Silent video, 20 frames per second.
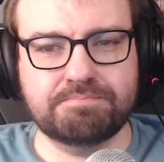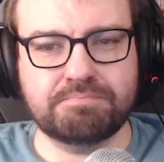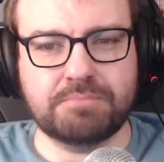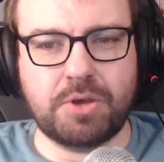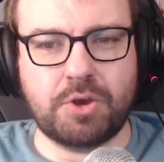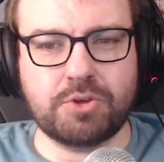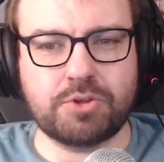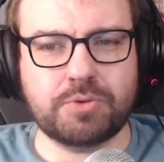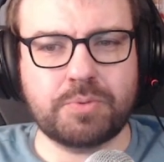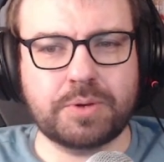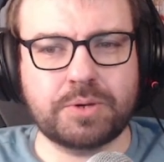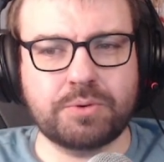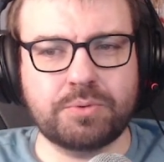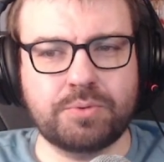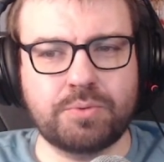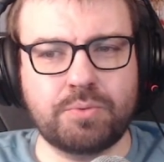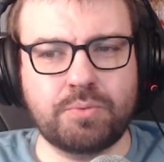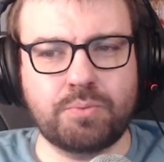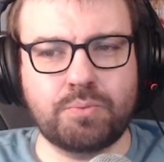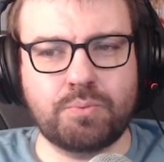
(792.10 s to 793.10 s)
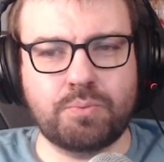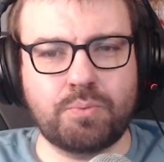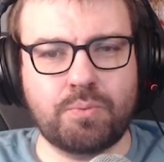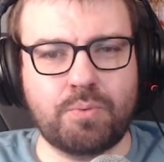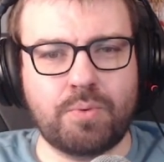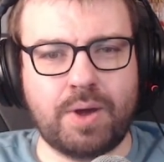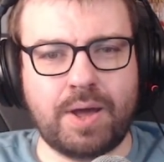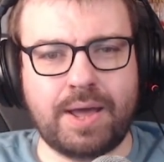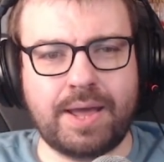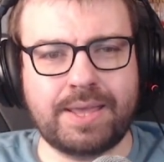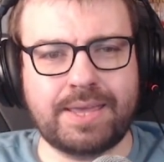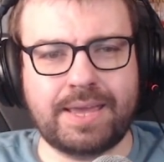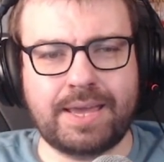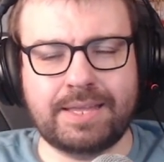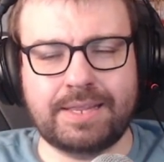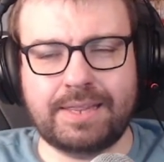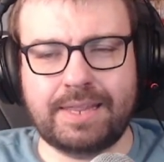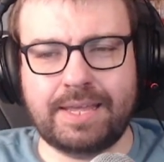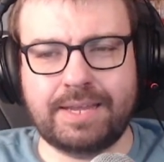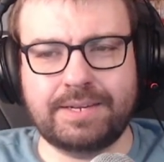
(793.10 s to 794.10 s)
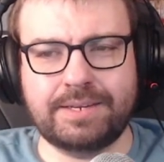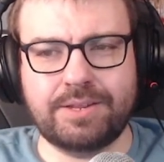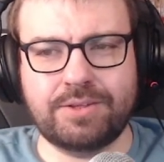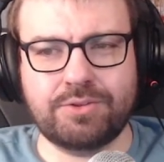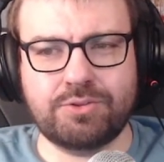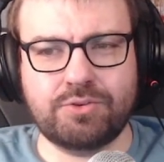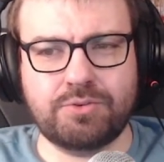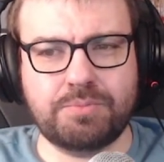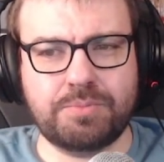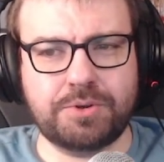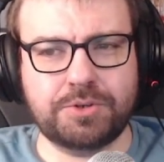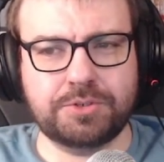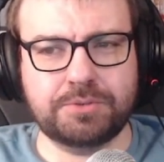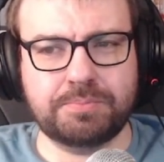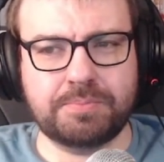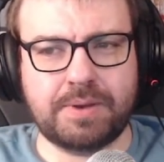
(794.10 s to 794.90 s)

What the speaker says: Also, I don't know why I liked it so much,